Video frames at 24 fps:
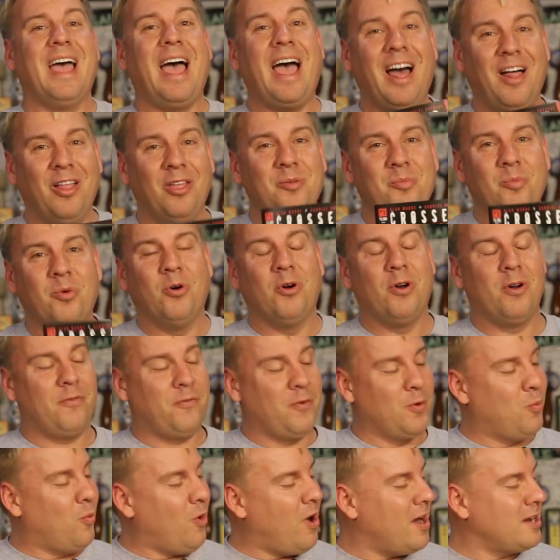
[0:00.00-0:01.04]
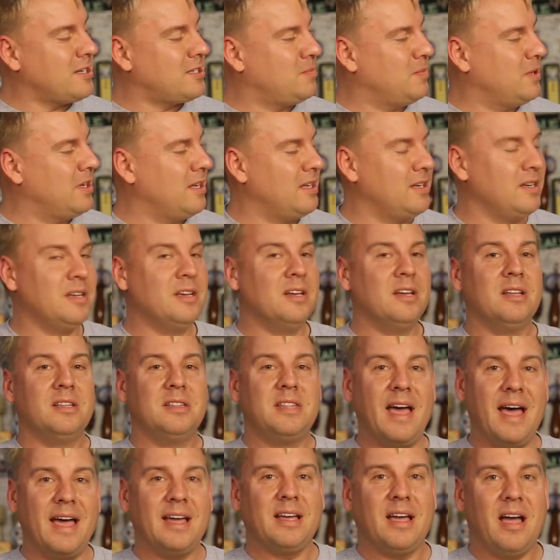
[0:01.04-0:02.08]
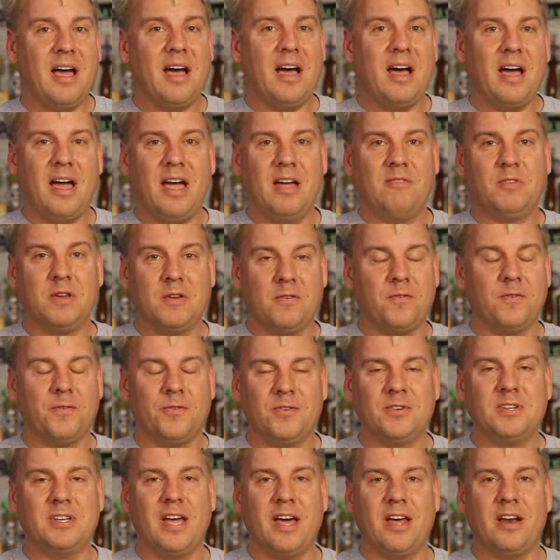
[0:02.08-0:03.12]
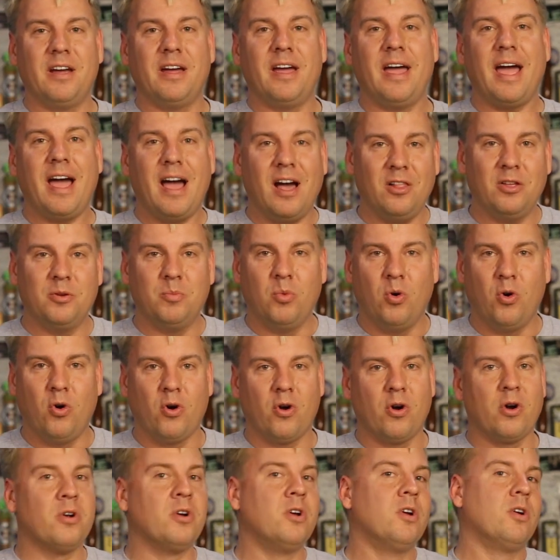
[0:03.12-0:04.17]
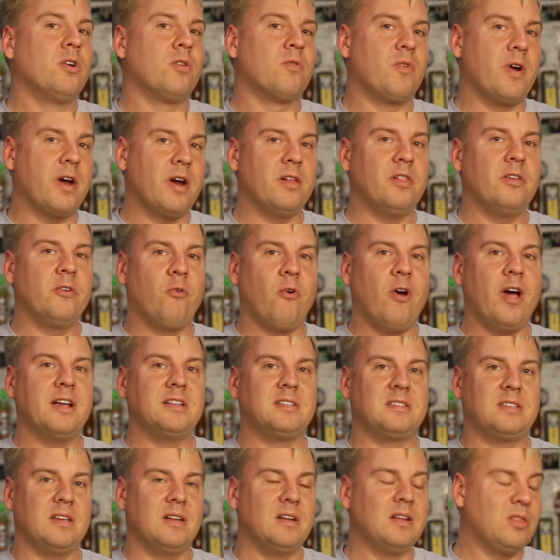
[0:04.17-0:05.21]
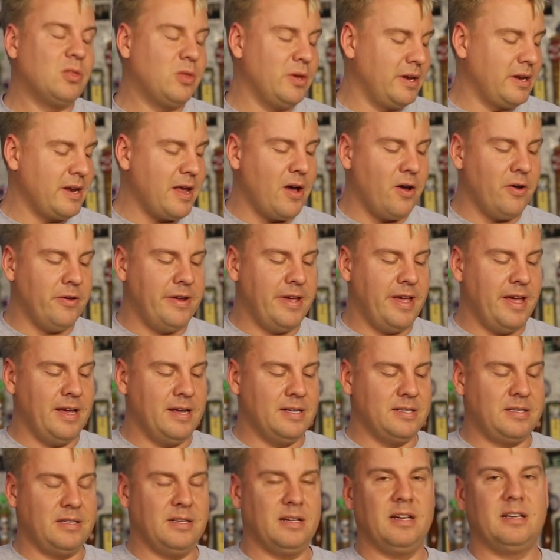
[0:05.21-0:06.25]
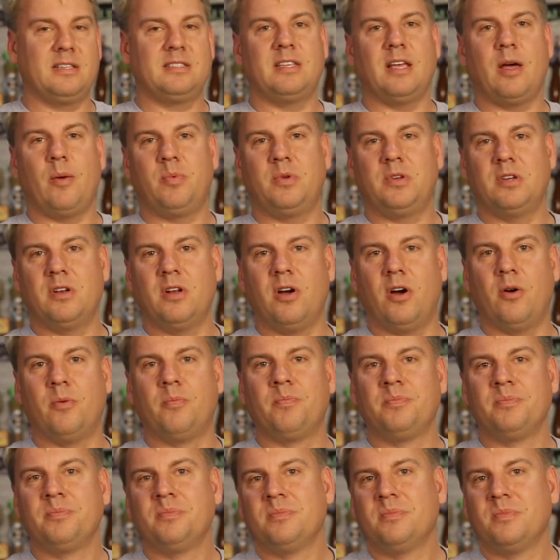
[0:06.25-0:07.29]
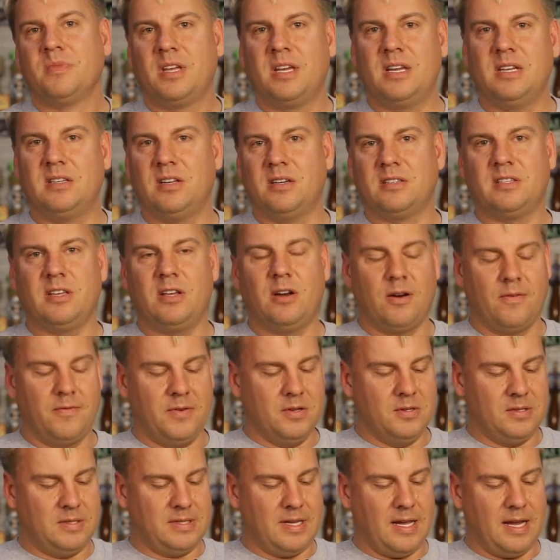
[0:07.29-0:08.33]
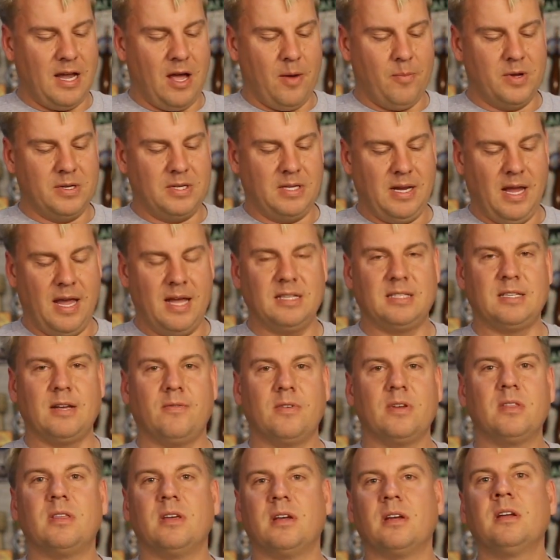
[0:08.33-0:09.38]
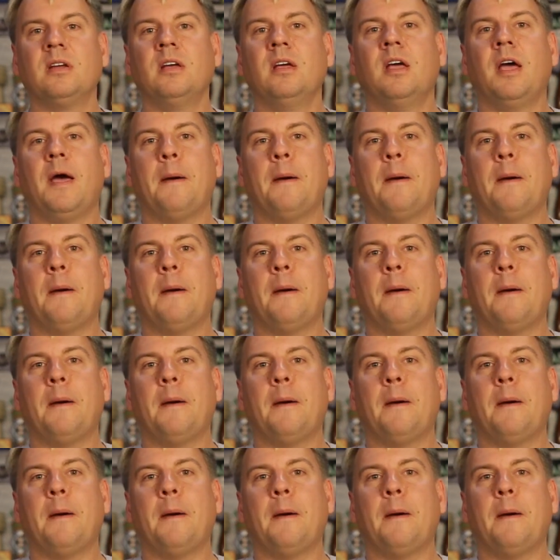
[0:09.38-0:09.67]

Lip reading: Alan Moore from Watchmen, that guy, V for Vendetta. Alan Moore rarely writes anything nowadays, except, you know, he does interviews saying how much he hates everything.